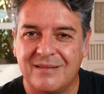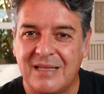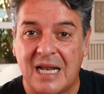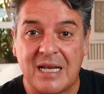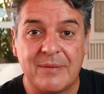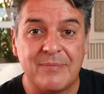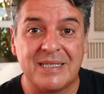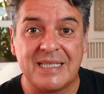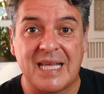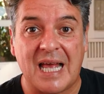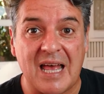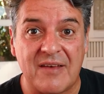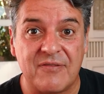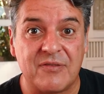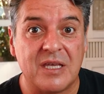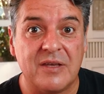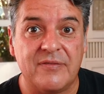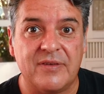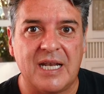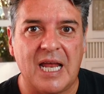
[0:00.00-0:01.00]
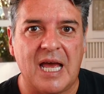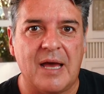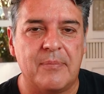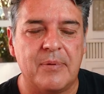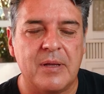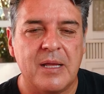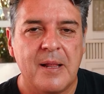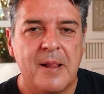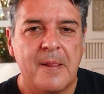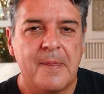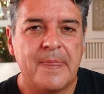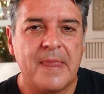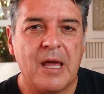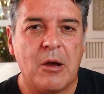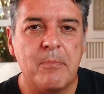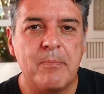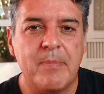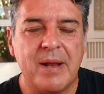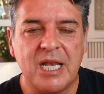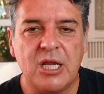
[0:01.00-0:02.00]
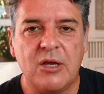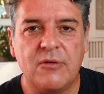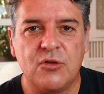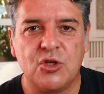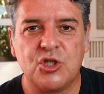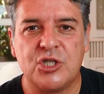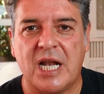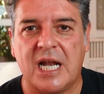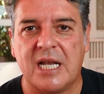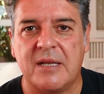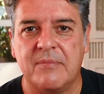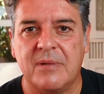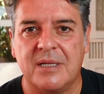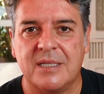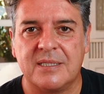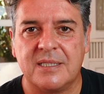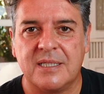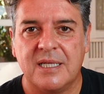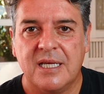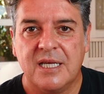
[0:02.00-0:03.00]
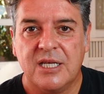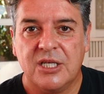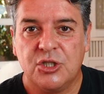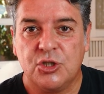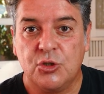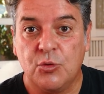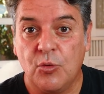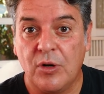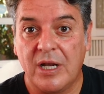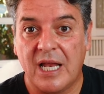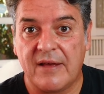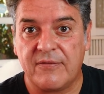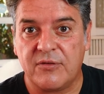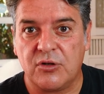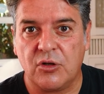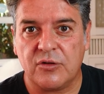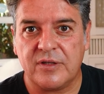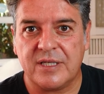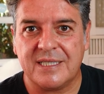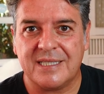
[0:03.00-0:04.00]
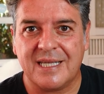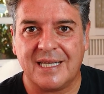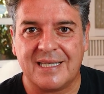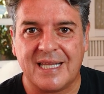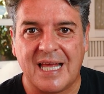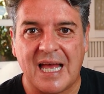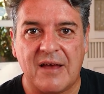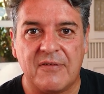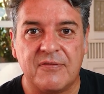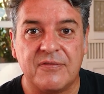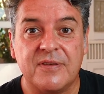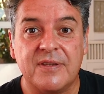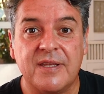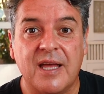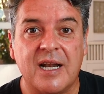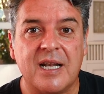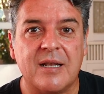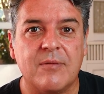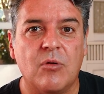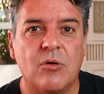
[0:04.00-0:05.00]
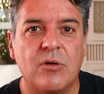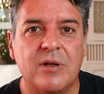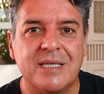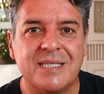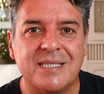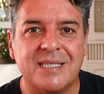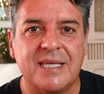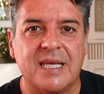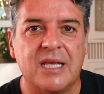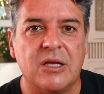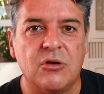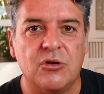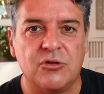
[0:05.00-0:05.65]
animals that have given up. Now, many of those animals you will have noticed that have terrible skin